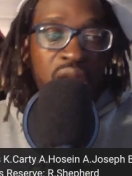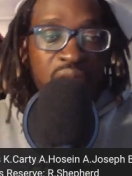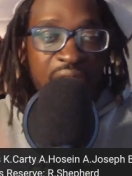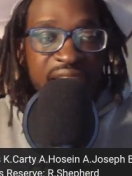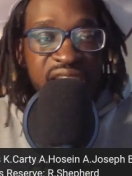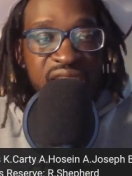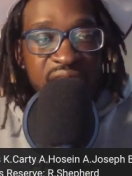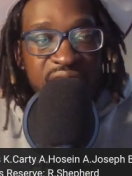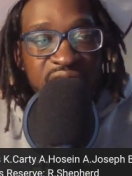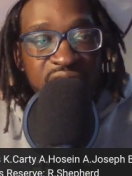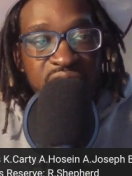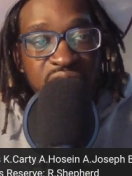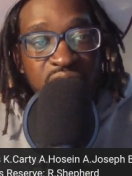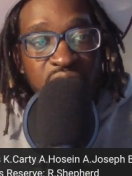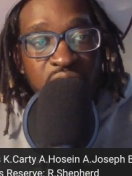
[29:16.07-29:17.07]
As
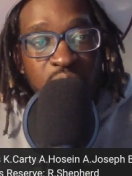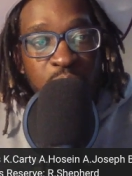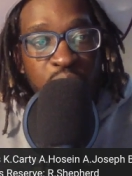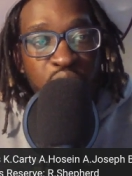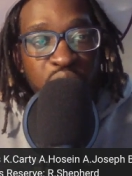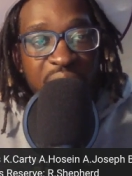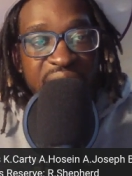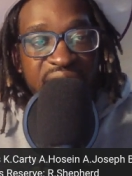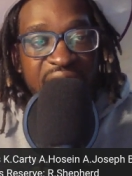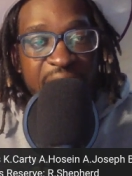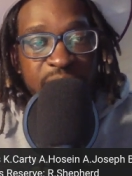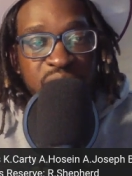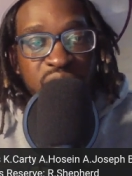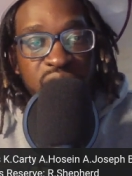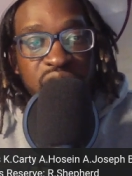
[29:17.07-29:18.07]
selected, Pooran
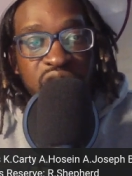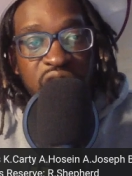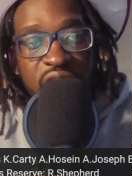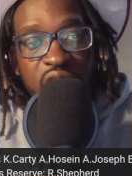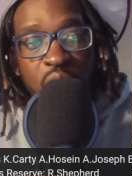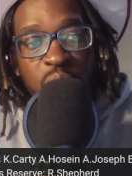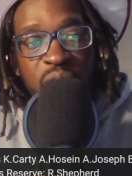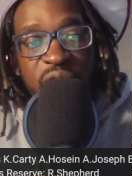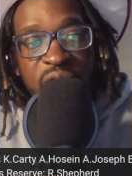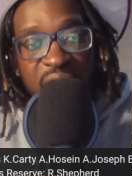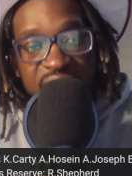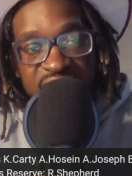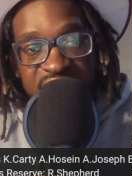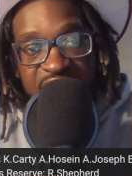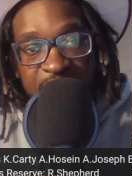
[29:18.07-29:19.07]
captain, Shai Hope
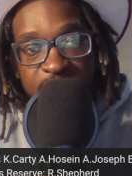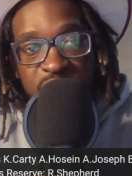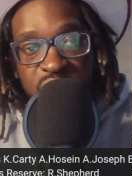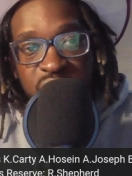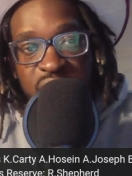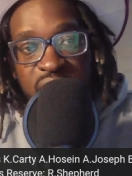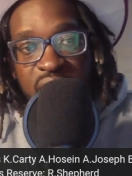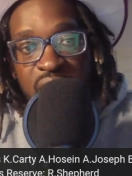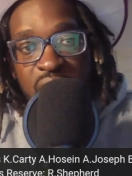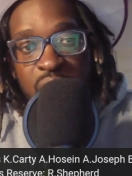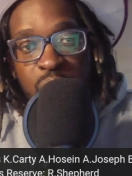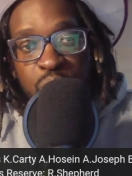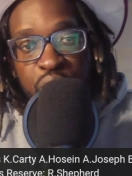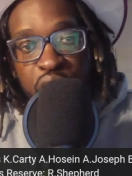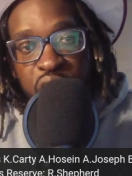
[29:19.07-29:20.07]
vice captain,
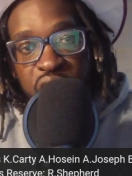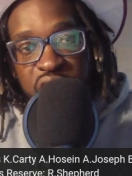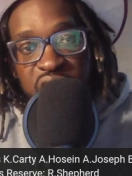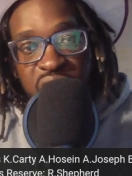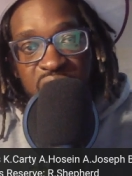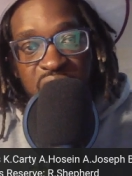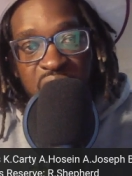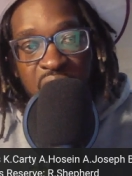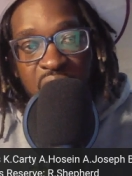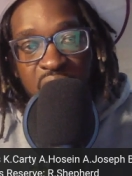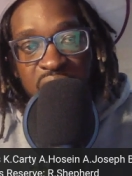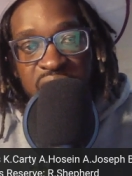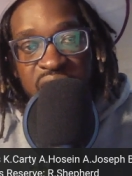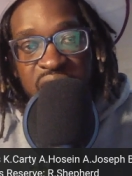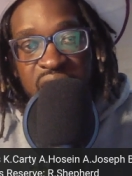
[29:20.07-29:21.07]
Brooks,
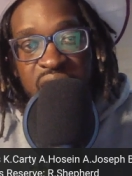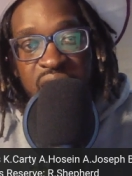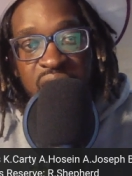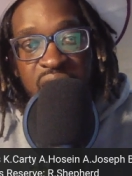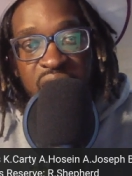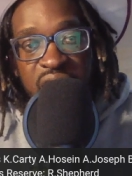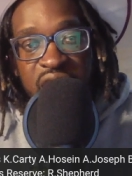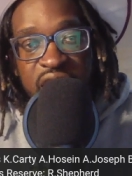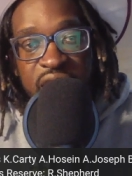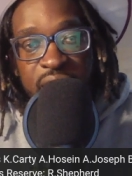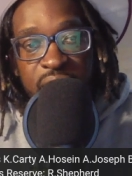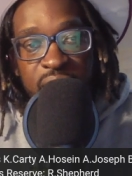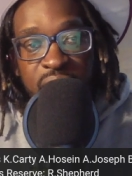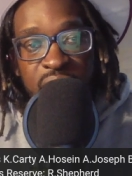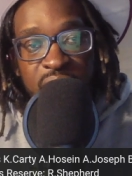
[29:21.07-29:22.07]
Carty,
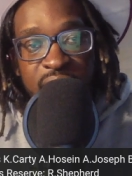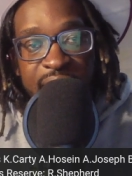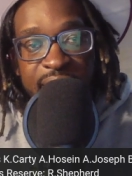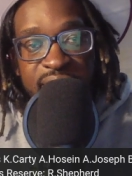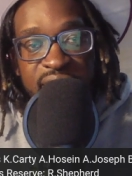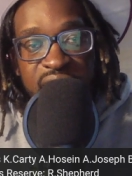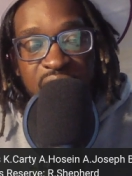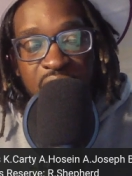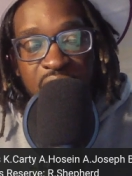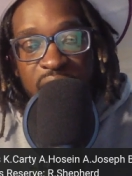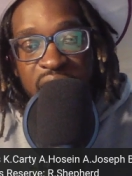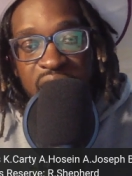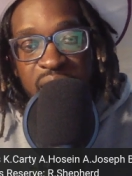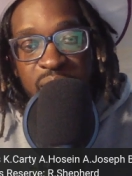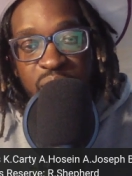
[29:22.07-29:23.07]
Akeal,
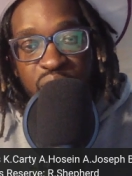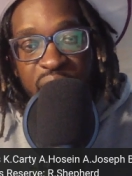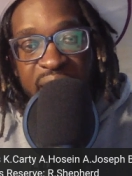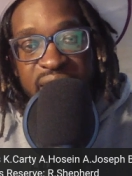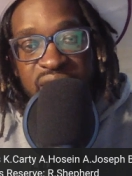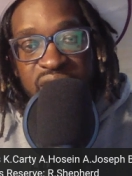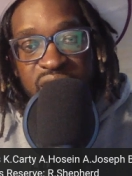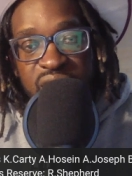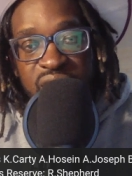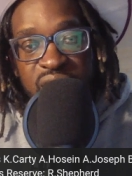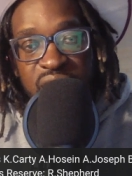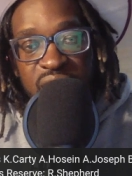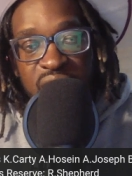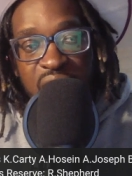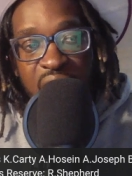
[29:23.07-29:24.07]
Alzarri, Brandon,
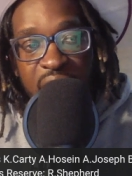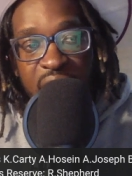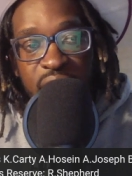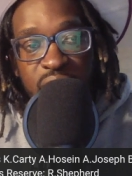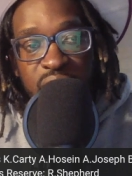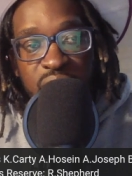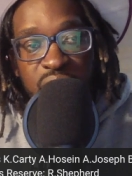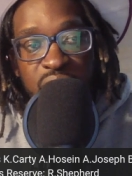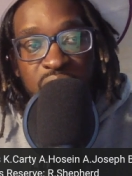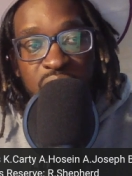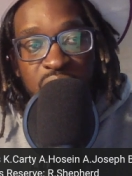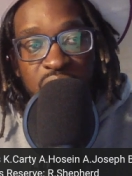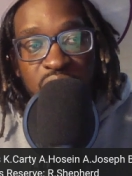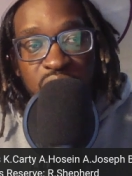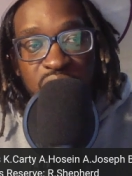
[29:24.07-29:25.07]
Kyle,
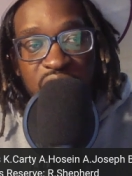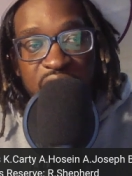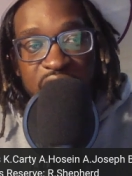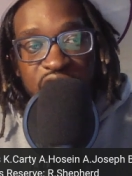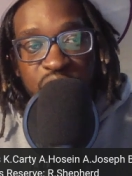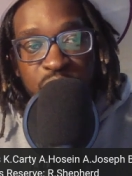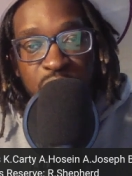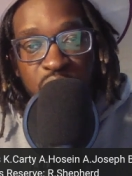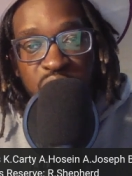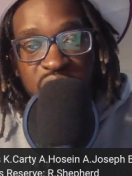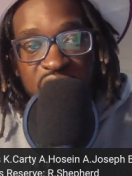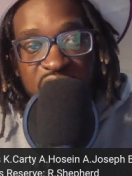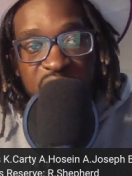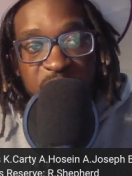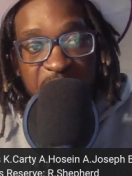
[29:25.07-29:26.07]
Gudakesh
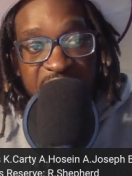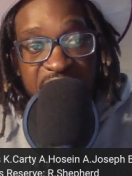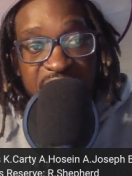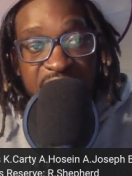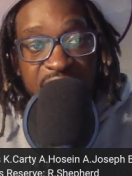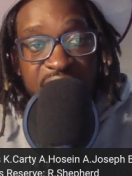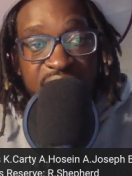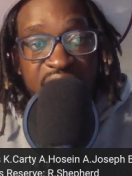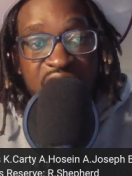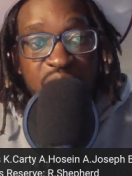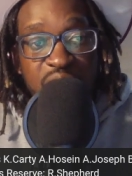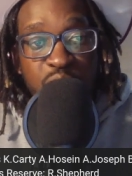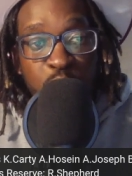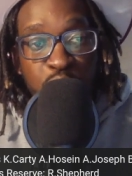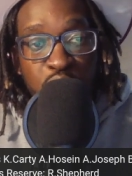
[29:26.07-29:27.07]
Motie is back in it,
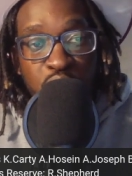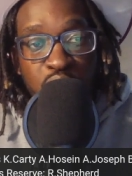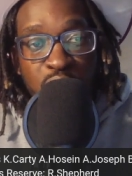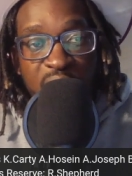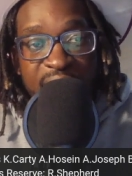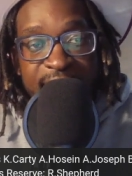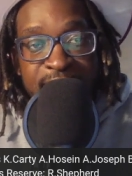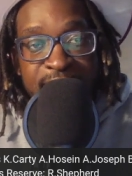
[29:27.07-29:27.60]
Keemo Paul,